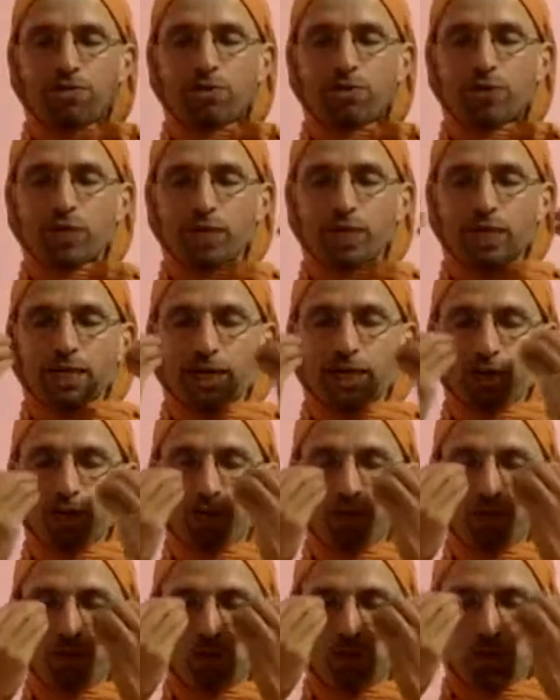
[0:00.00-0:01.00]
You can kind
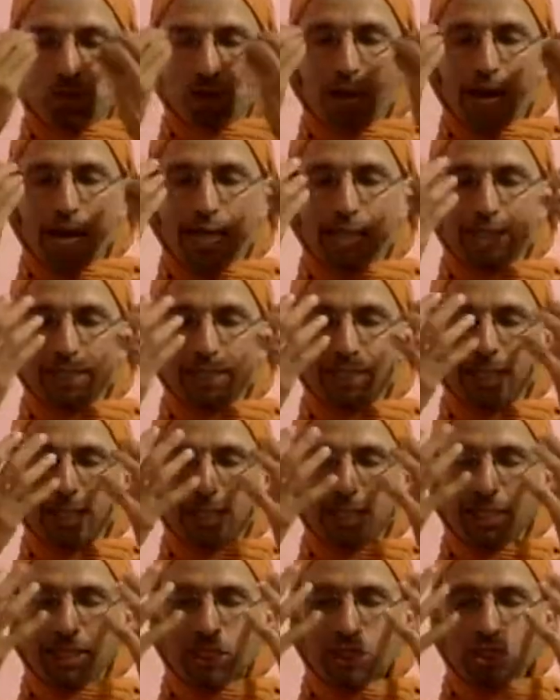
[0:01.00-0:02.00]
of visualize that
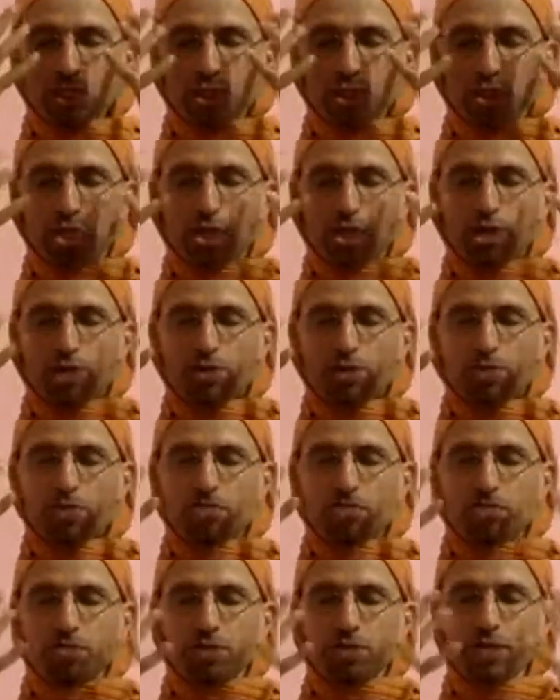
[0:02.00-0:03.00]
each nerve
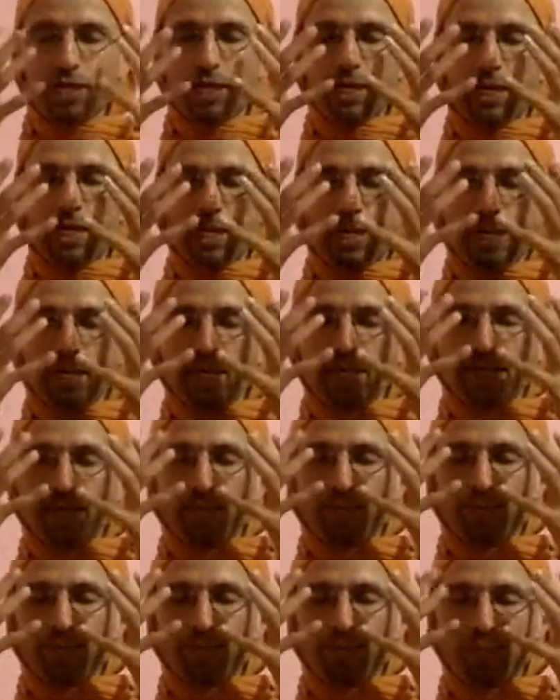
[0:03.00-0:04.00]

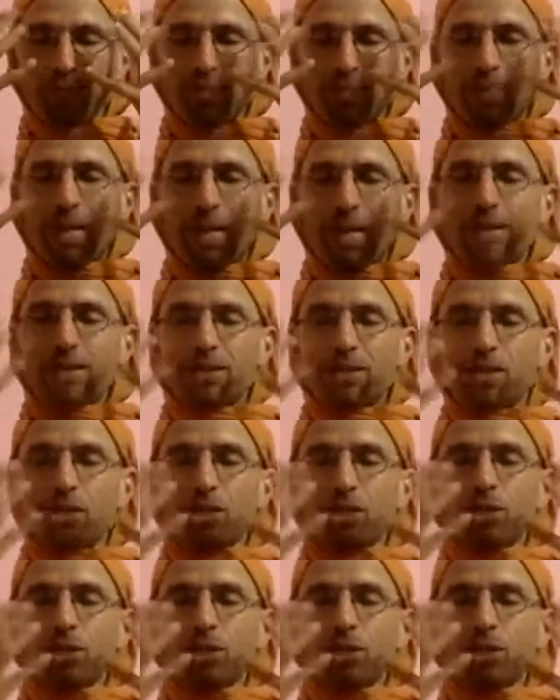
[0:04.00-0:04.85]
is bathed,